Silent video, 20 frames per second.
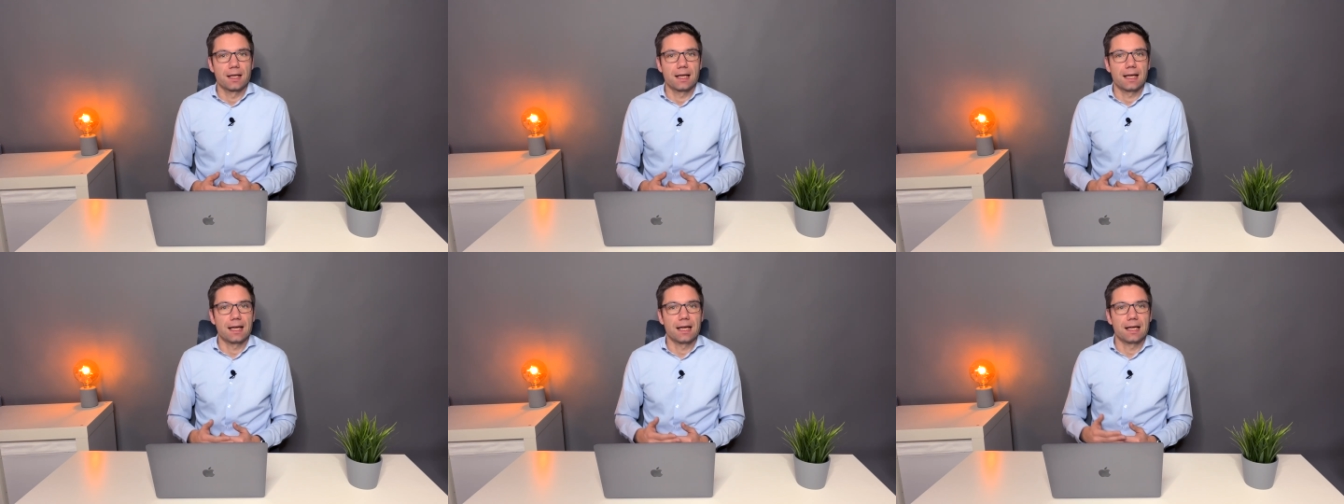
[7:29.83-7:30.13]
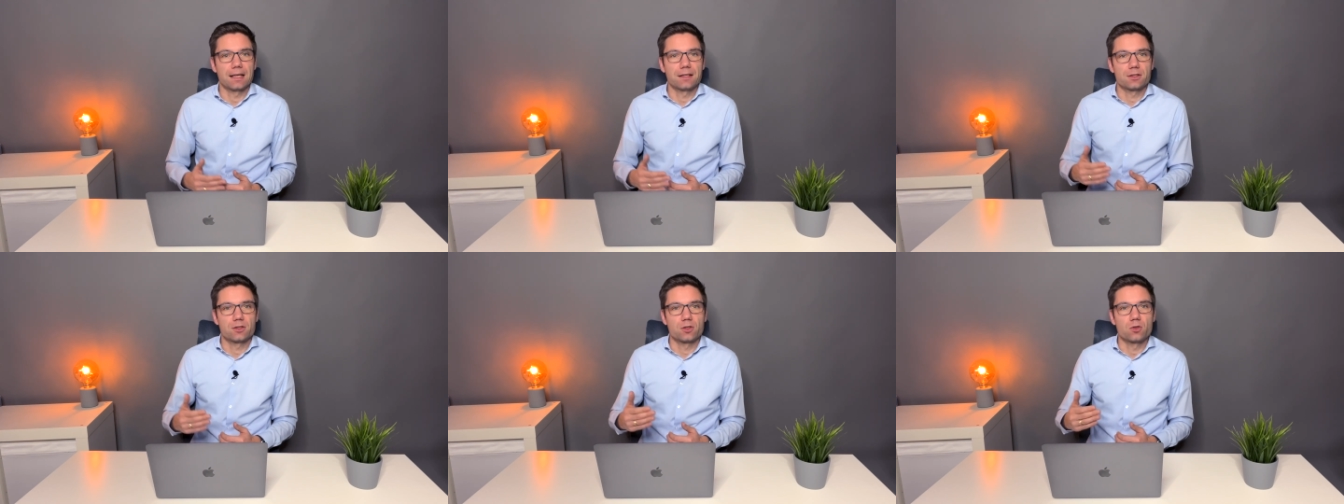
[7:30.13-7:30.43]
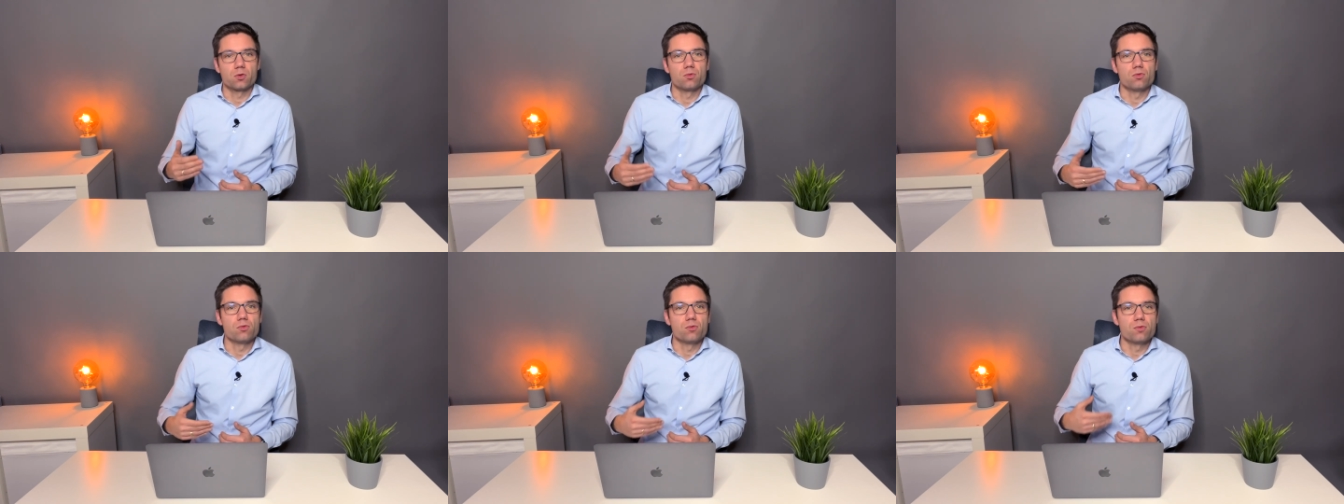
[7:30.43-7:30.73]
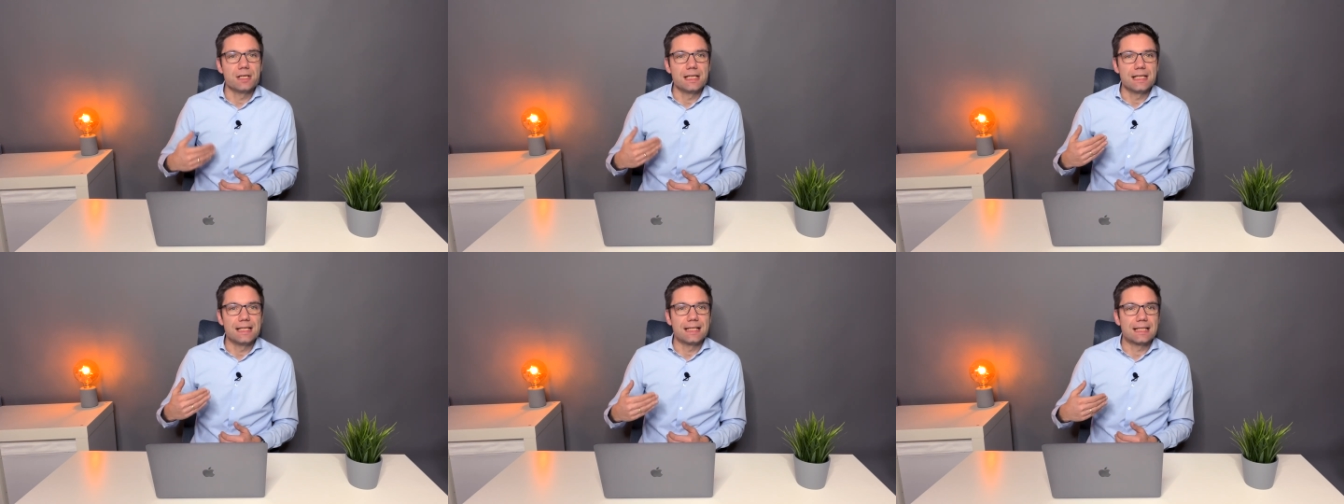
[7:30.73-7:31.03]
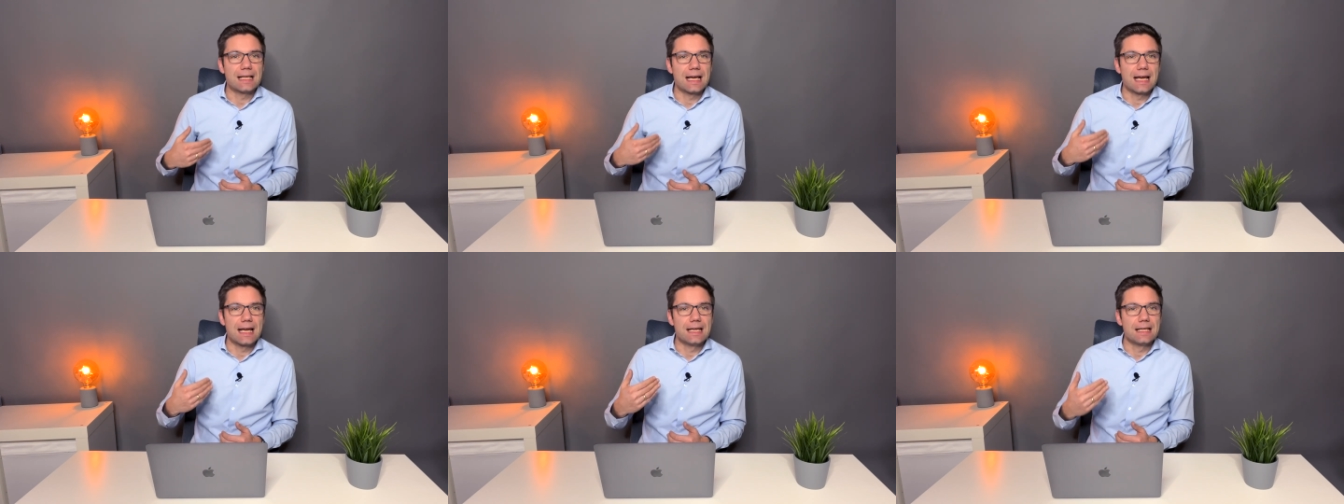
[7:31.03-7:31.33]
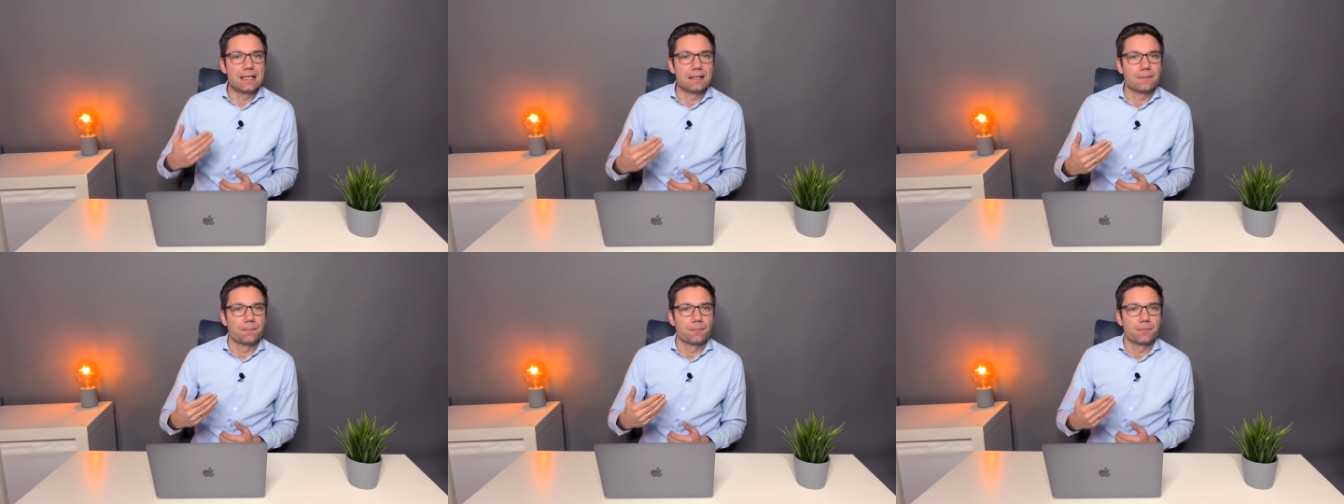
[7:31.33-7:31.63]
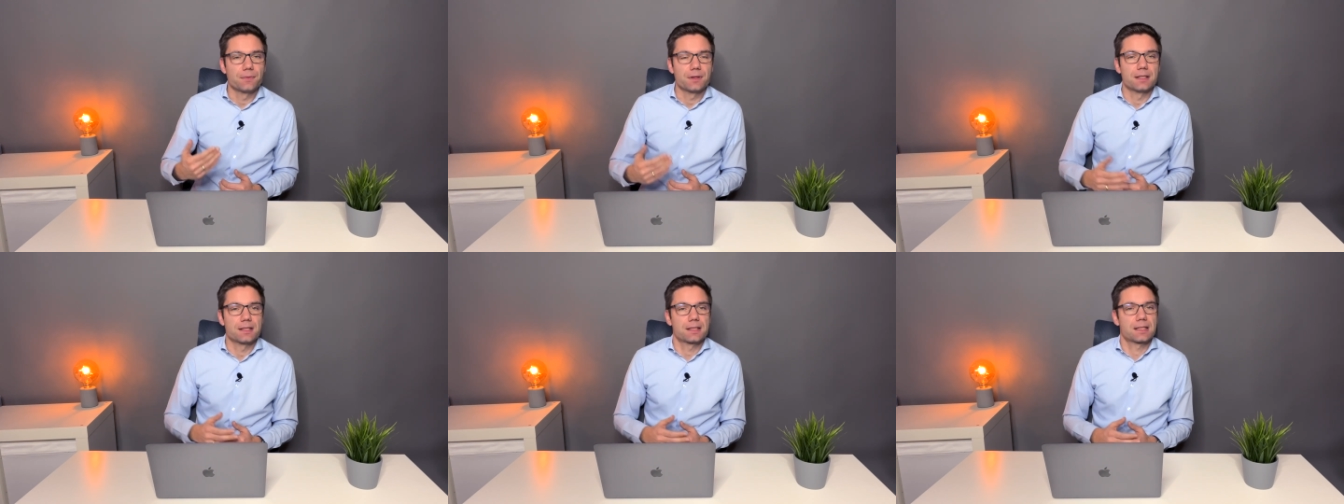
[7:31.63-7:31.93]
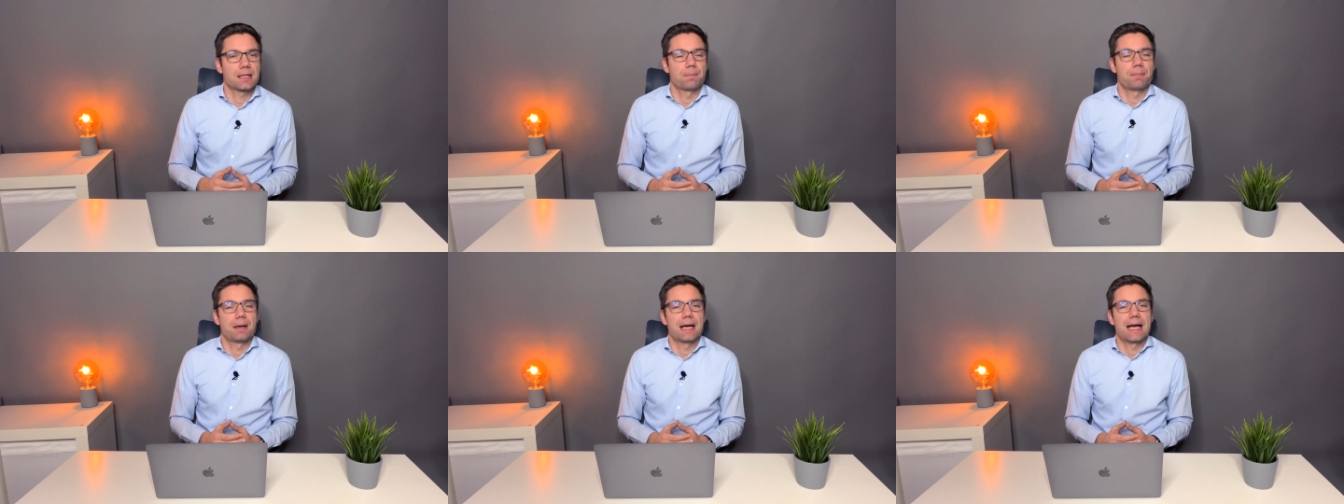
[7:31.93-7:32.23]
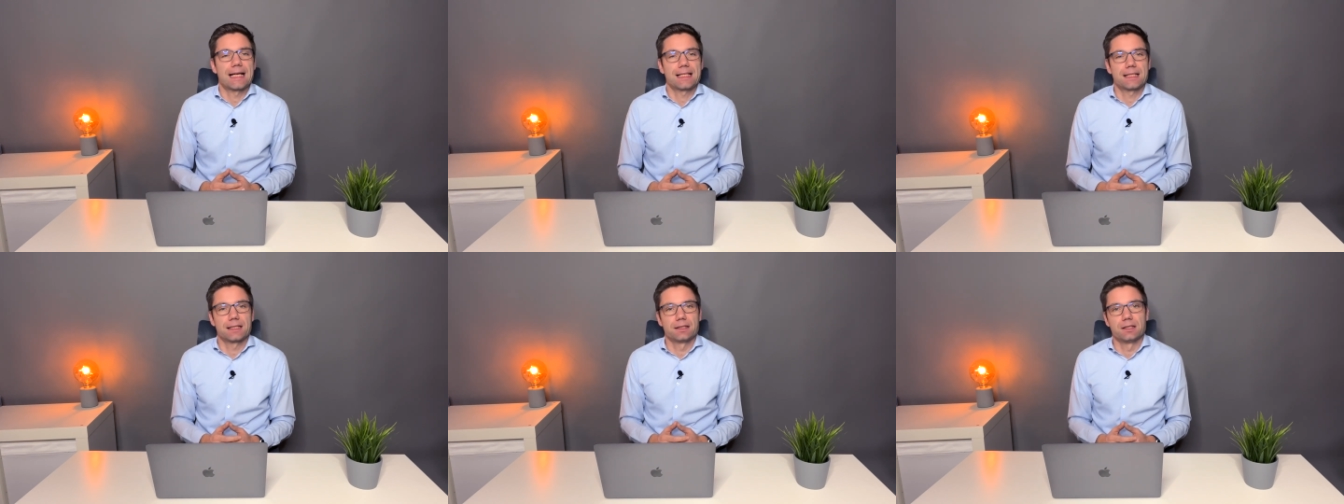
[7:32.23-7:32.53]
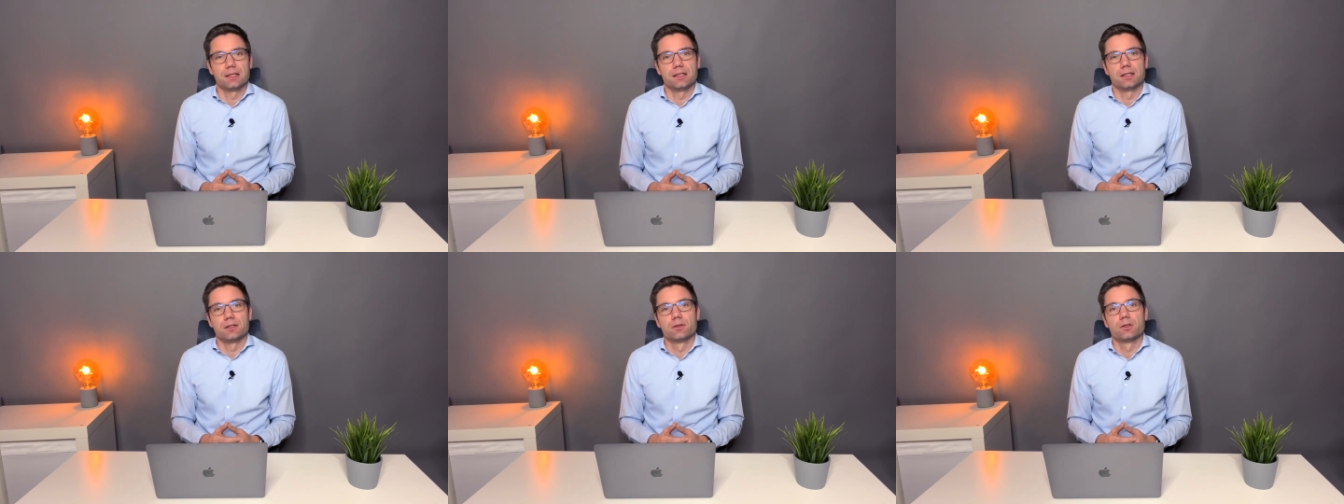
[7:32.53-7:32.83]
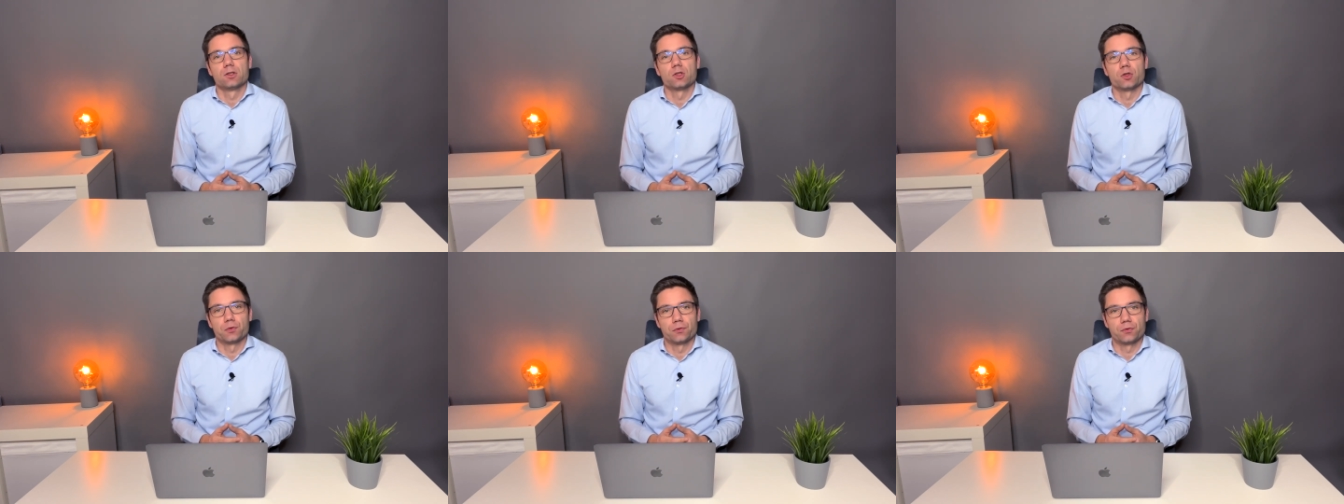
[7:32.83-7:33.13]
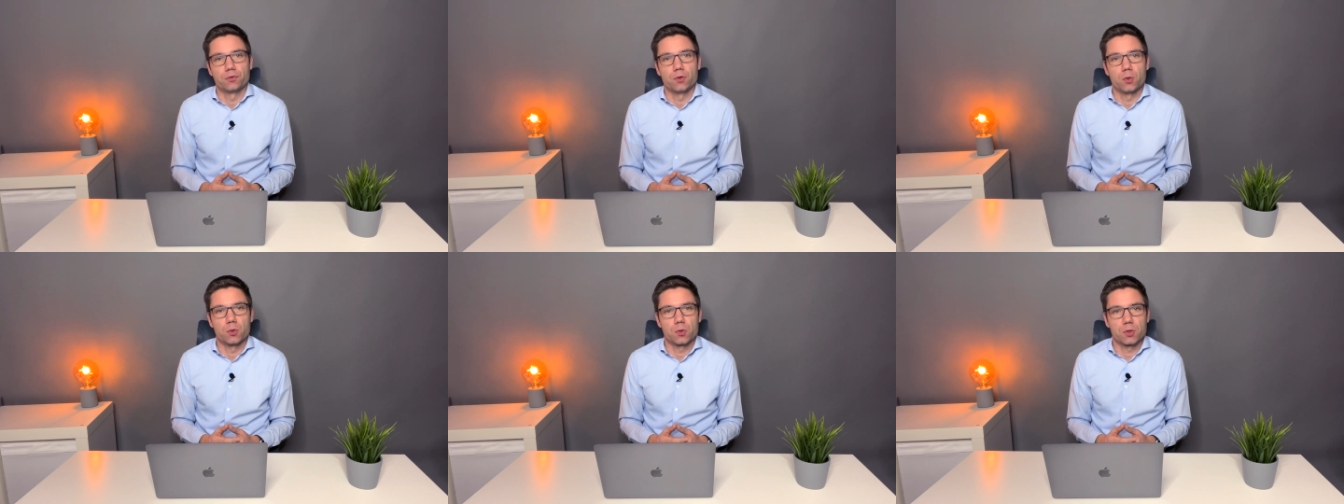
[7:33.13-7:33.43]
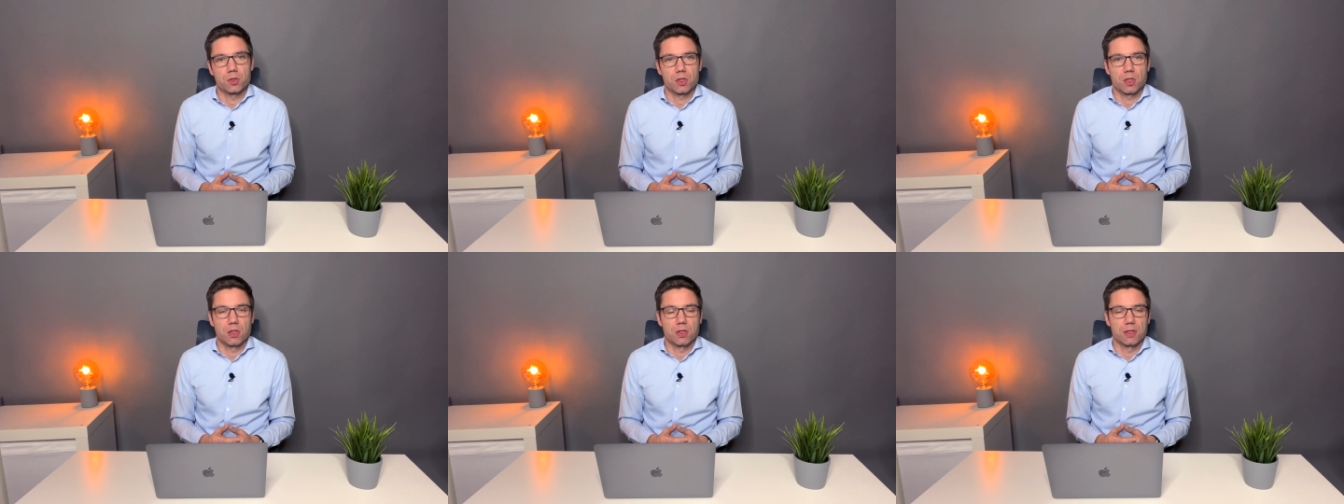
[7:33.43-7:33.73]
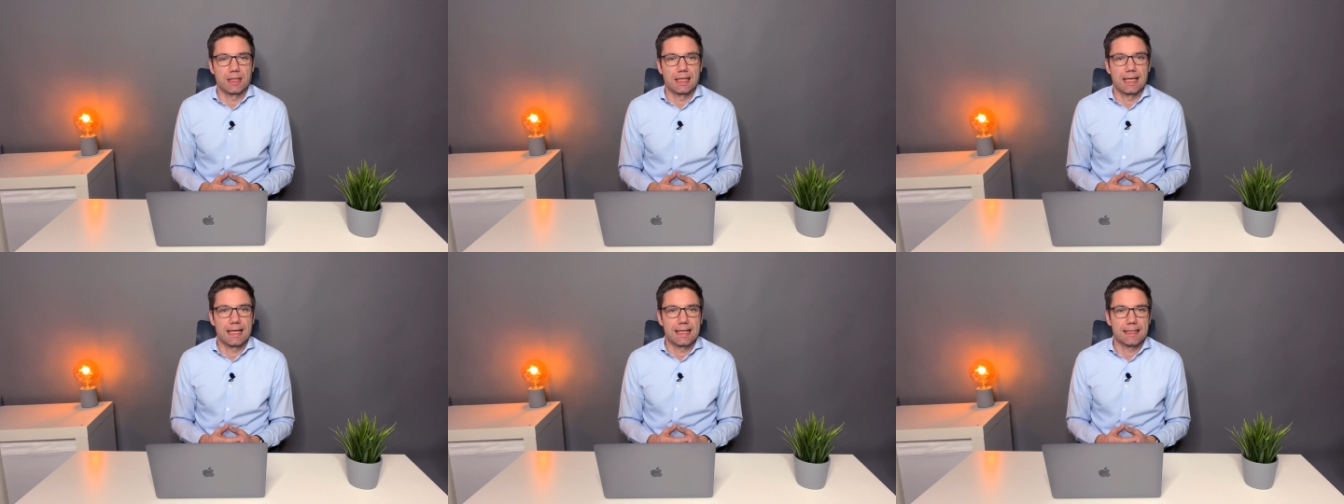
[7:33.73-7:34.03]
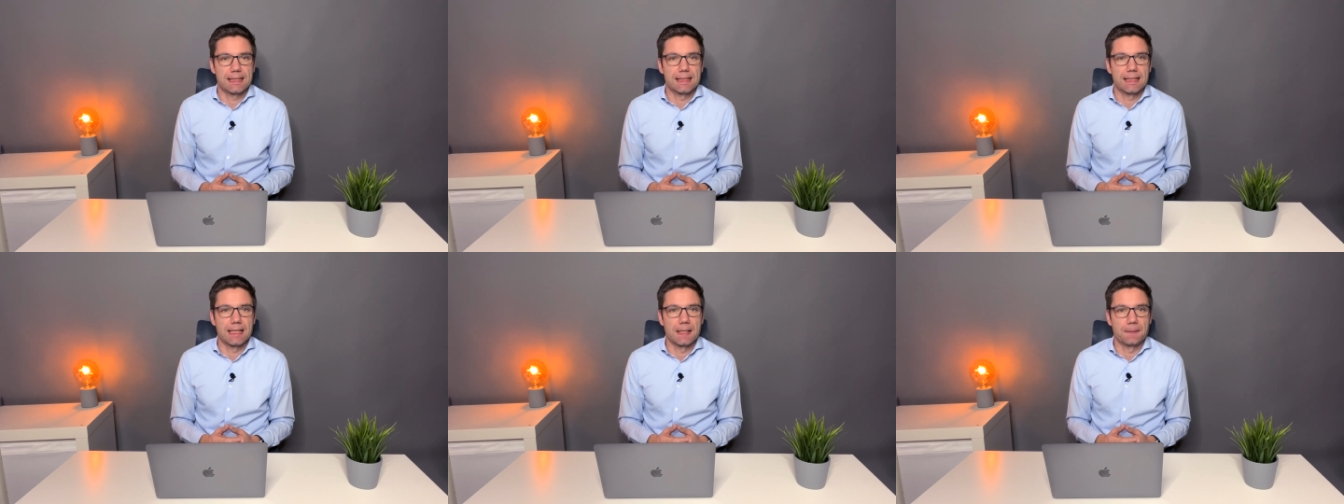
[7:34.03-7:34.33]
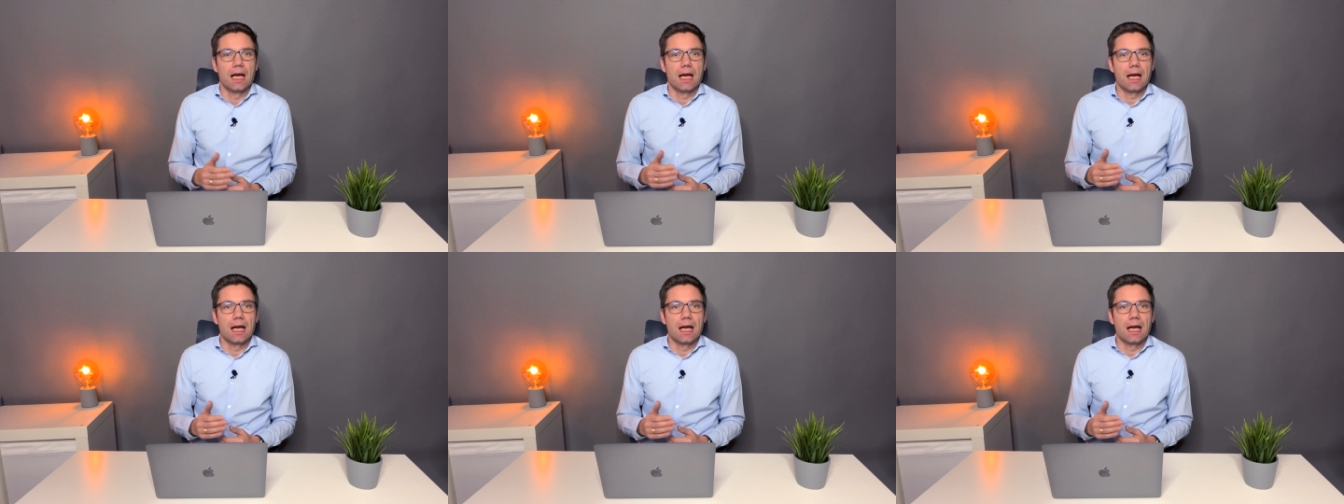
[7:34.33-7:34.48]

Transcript: and to regain this capacity to focus on the next day.